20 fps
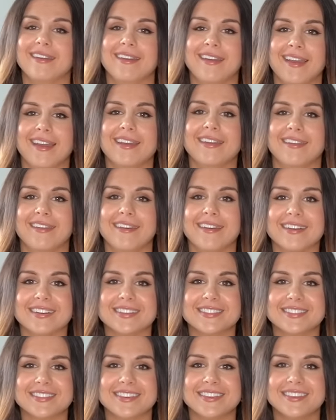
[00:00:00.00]
get
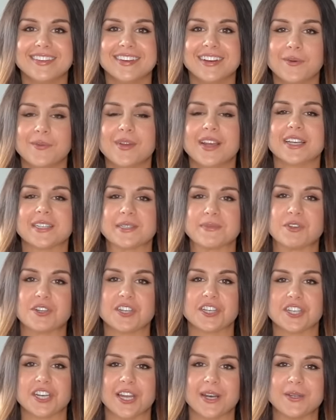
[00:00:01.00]
this. We got some
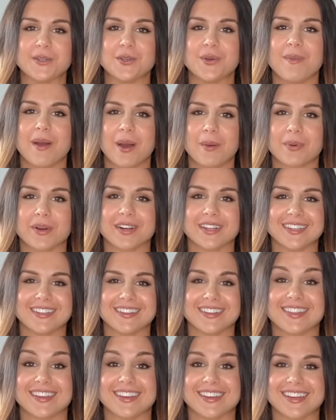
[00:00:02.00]
chit chat to do about Pretty
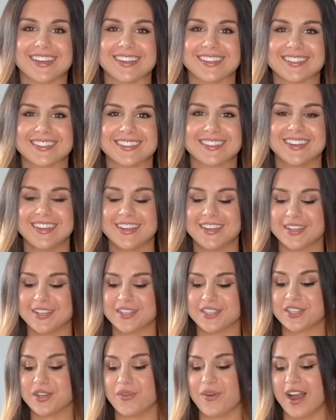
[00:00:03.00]
Little Thing.
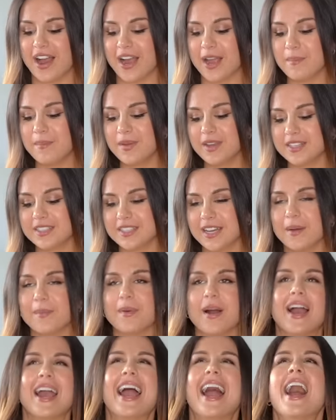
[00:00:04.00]
So I picked
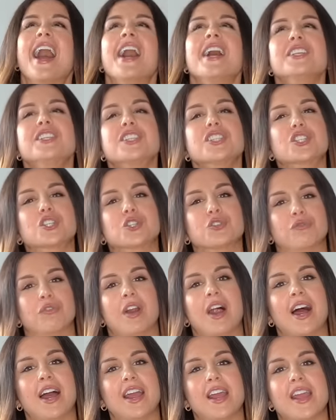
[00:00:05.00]
up, I had to
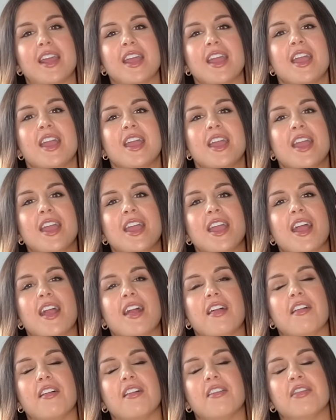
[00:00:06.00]
try
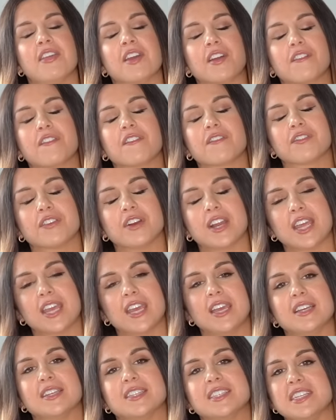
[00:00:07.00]
their
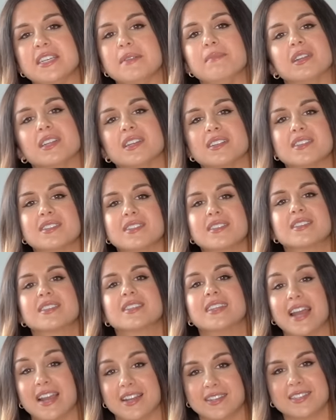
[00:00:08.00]
freaking seamless
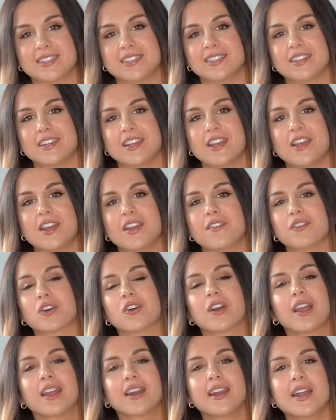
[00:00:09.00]
sets. For
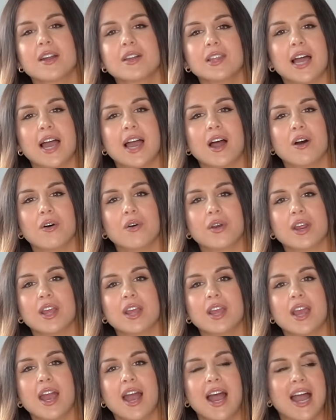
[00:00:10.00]
crying out
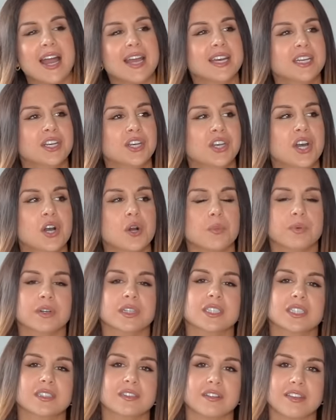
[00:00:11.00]
loud, I didn't know
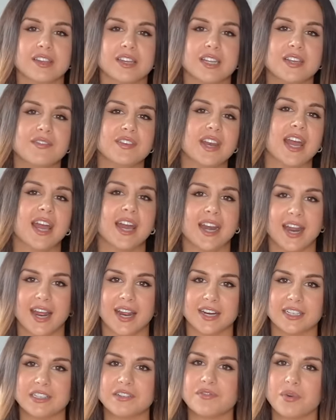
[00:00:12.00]
Pretty Little Thing even had
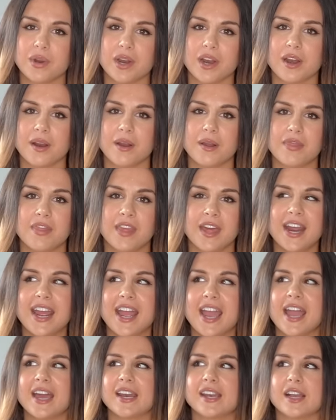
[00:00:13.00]
activewear. Then I
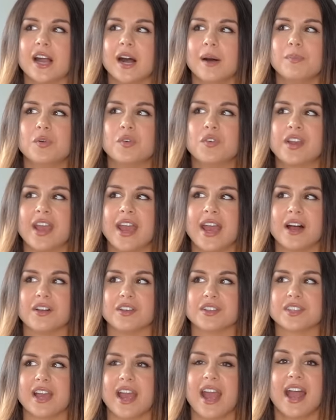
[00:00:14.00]
had a couple
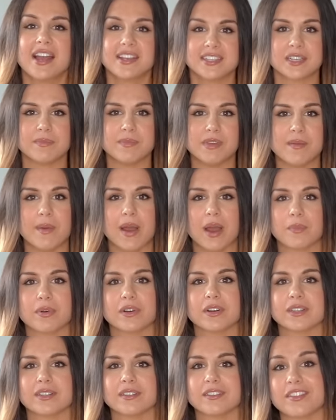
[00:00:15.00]
gals ask me about
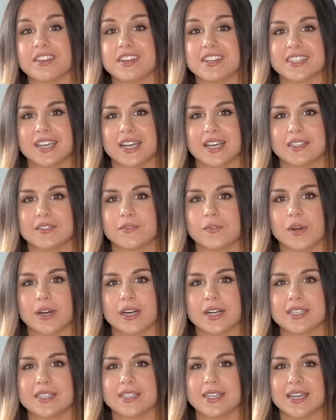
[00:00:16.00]
Pretty Little Thing's activewear
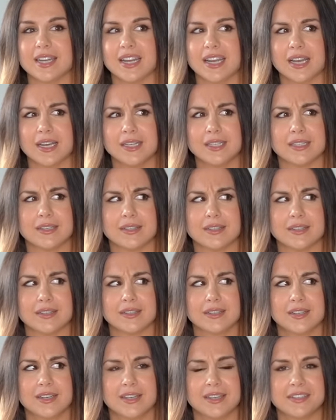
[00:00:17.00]
and I said, ah,
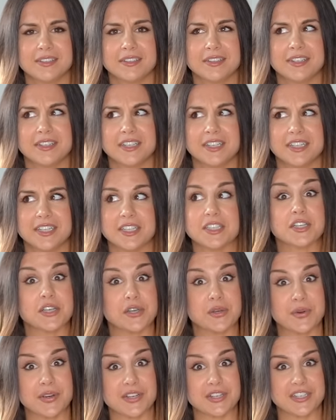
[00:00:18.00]
that's a
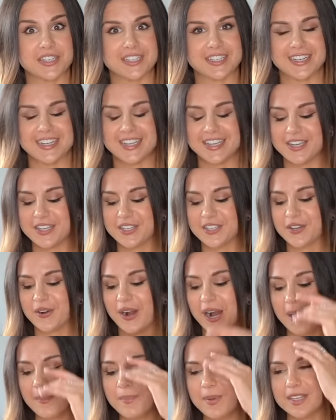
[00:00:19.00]
good question.
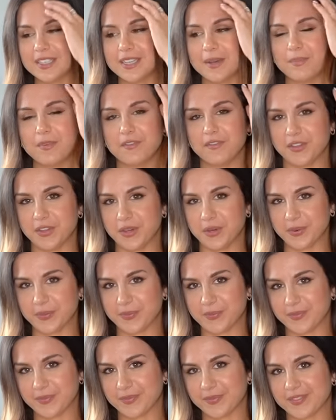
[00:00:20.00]
So I picked up a
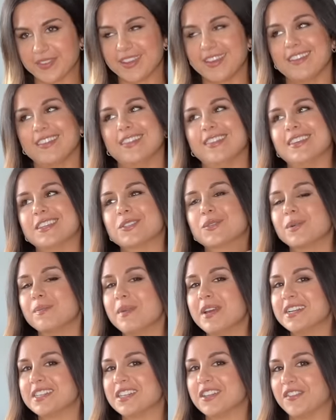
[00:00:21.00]
few. This
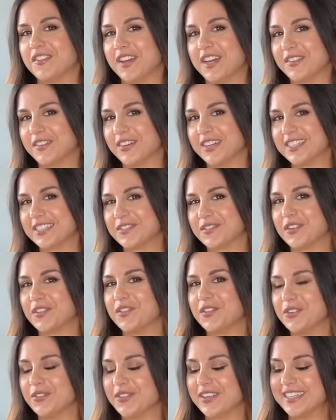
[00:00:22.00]
one made it to the favorites for a
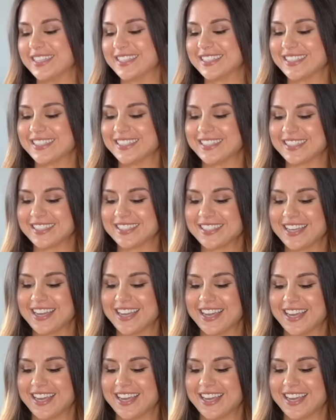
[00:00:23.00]
few reasons.